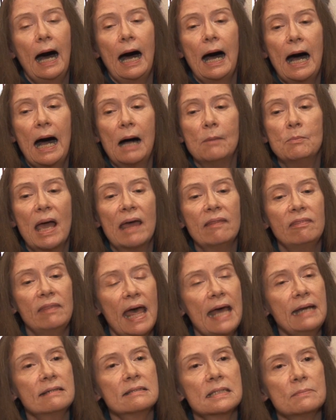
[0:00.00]
And
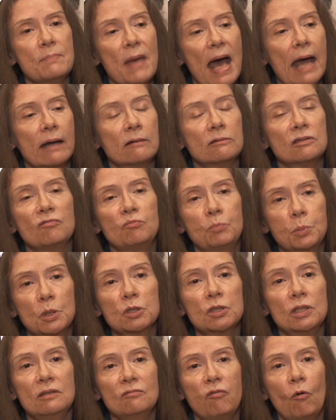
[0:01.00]
then it's a matter of
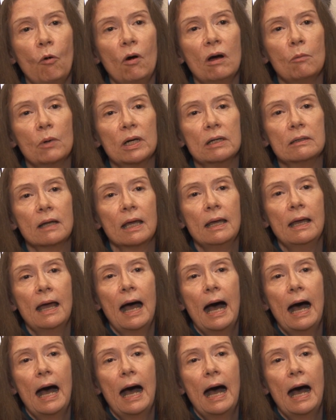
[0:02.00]
pushing forward.